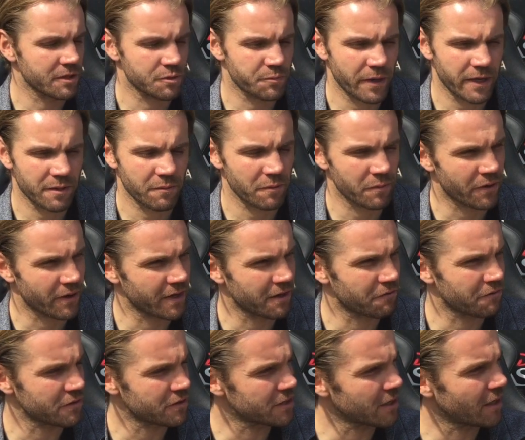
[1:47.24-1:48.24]
Expect him to be ready
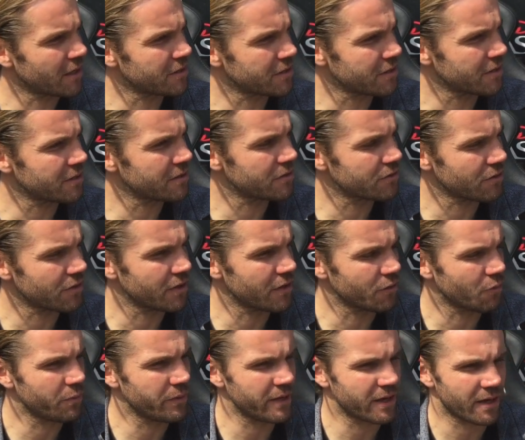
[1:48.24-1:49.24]
for the start of the season, so
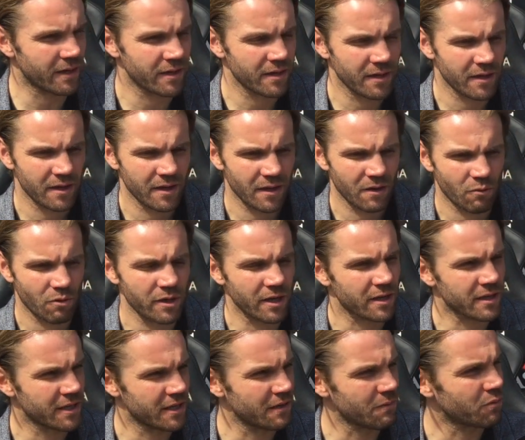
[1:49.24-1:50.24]
he'll be one of
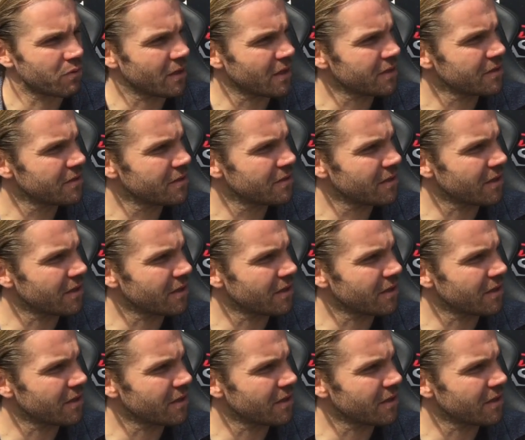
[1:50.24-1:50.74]
our key players.